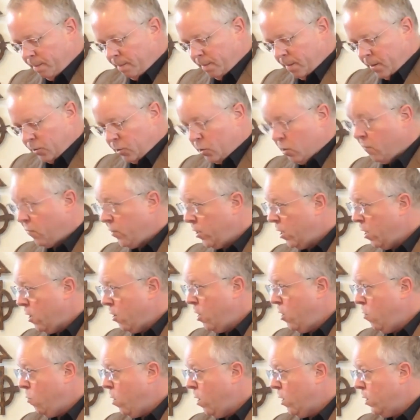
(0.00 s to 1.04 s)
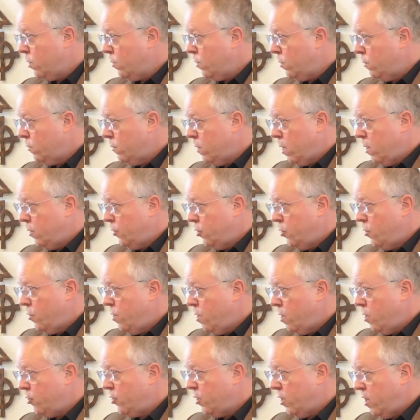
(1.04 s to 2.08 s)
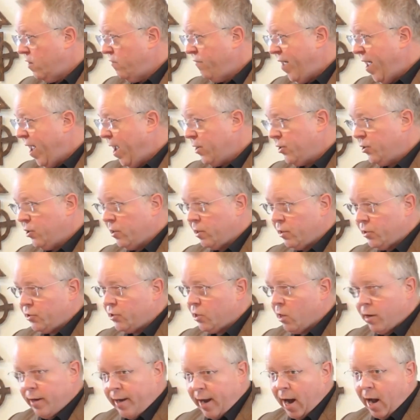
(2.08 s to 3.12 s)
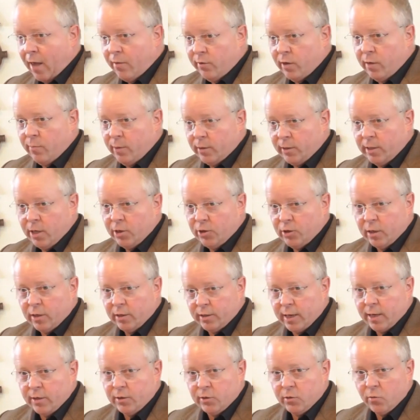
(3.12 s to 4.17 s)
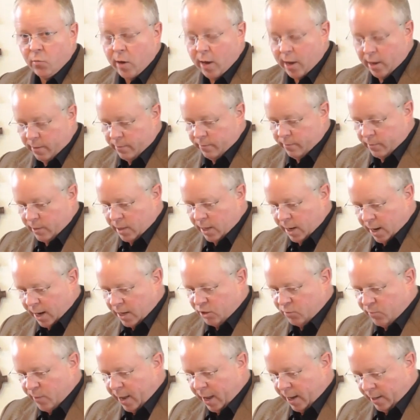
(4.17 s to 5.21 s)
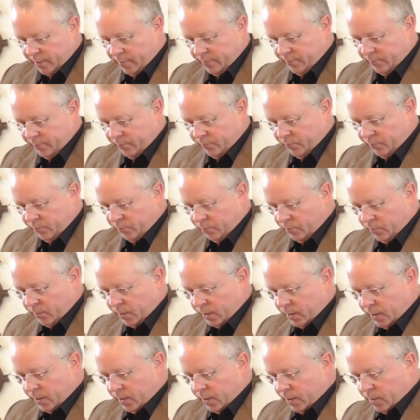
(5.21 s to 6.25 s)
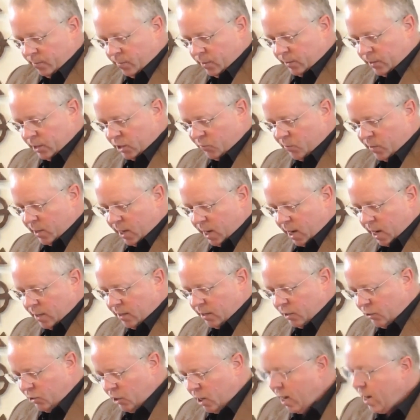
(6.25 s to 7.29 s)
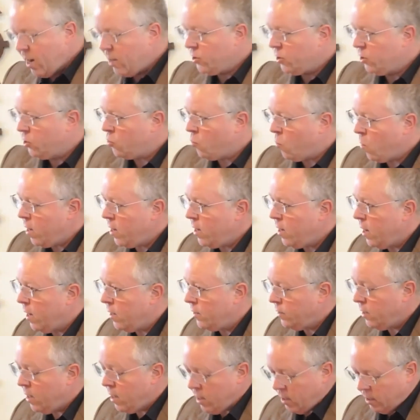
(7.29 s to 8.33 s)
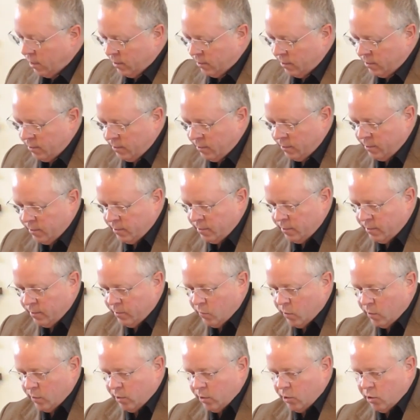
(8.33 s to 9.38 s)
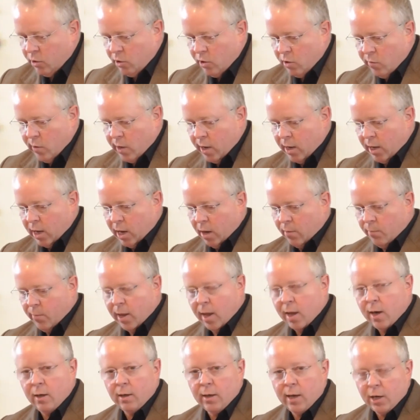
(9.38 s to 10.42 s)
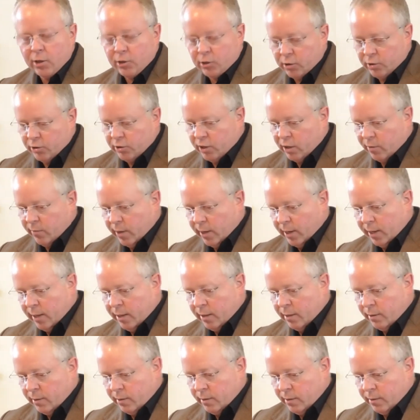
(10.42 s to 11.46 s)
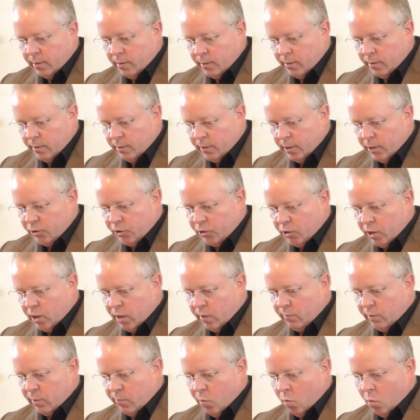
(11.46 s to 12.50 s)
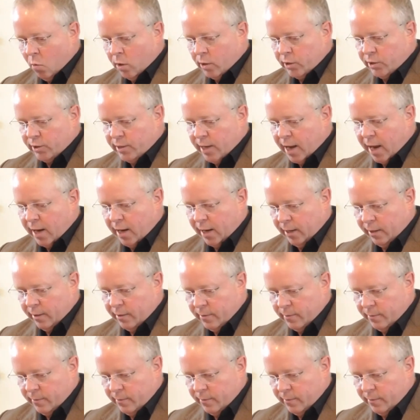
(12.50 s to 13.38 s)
So if you know you want to run 2 years in advance, you could start gathering petitions. That's the way it has been. But this began to change in 2018 when the UUA Campaign Elections Committee issued a report stating,